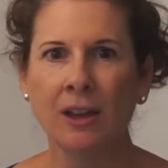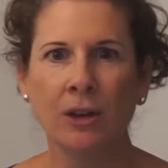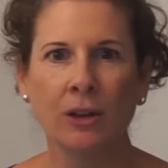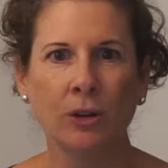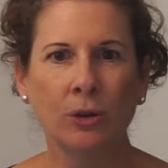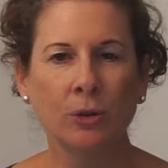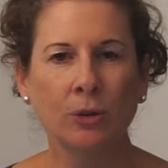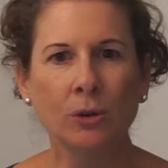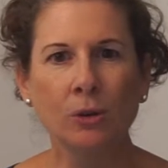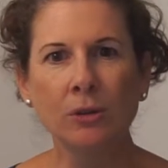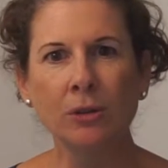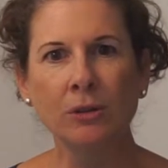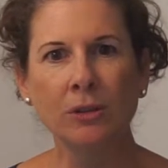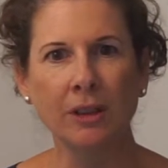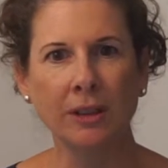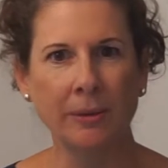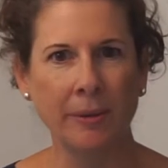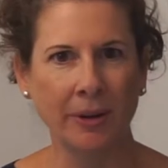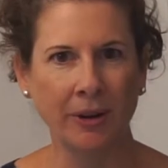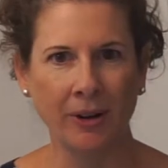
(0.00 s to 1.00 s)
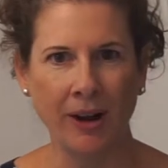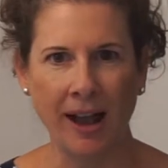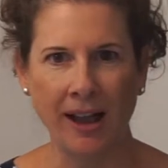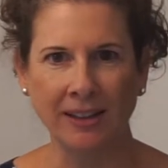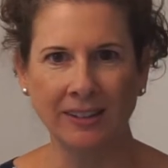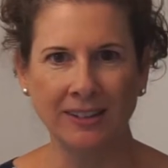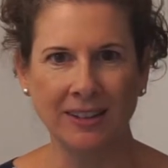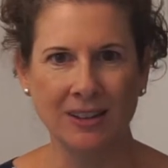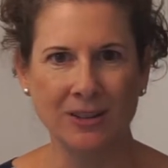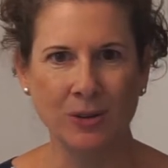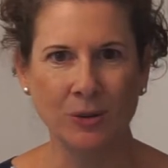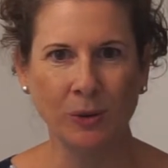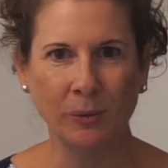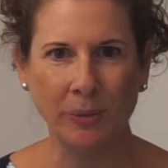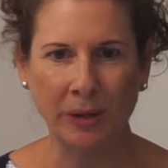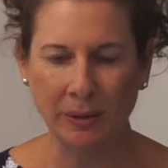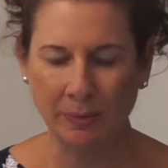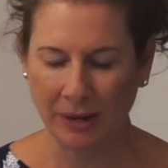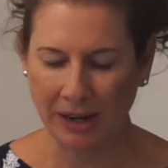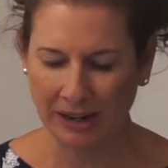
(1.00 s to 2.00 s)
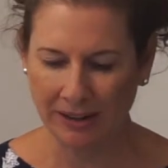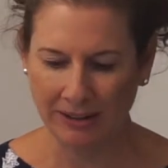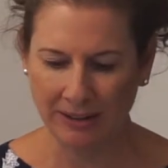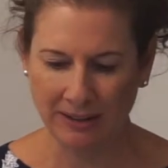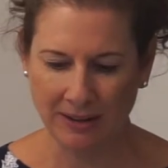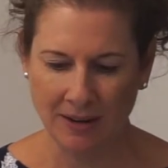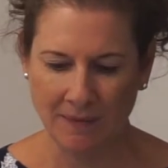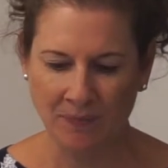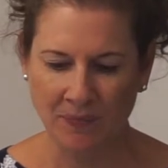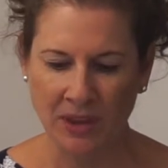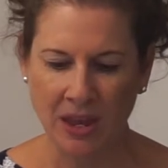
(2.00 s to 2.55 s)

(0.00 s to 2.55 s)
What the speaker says: Google lemongrass and you will be amazed.